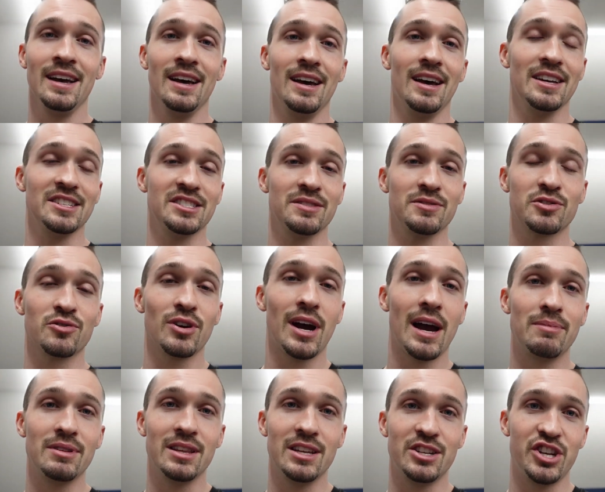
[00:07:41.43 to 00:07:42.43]
Uh,
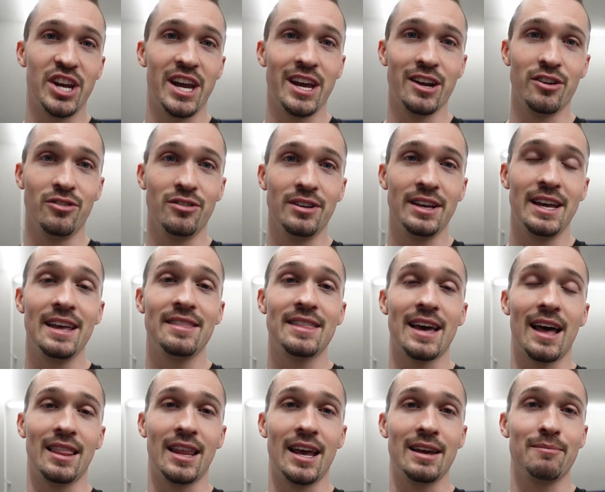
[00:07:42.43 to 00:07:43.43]
subscribe to the channel, hit
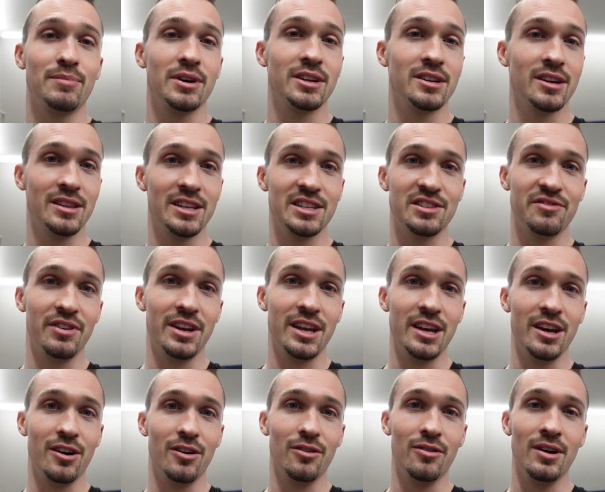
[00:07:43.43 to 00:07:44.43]
that like button on this
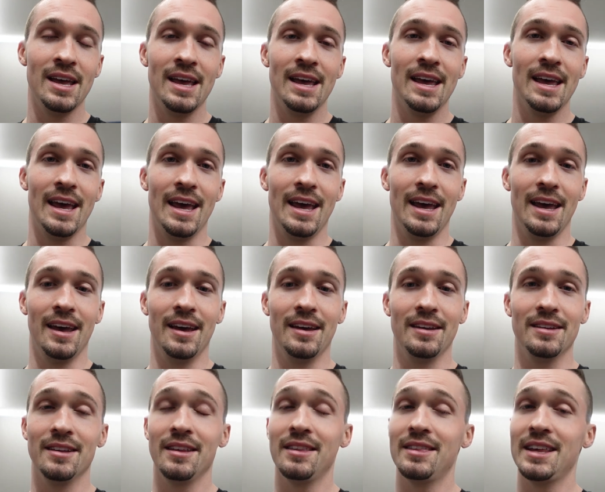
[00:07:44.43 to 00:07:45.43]
video,
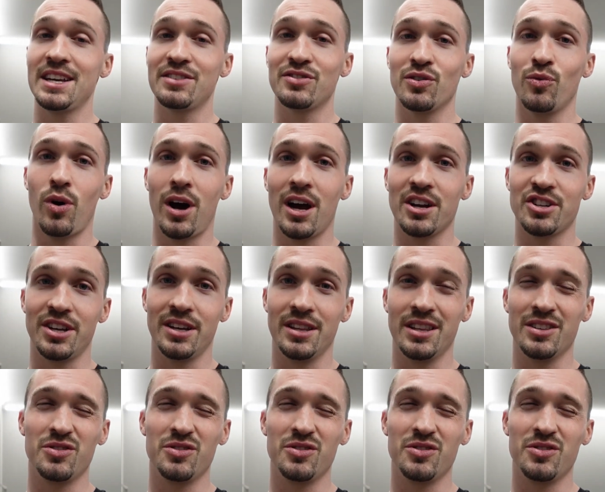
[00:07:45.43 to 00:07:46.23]
and thanks for watching.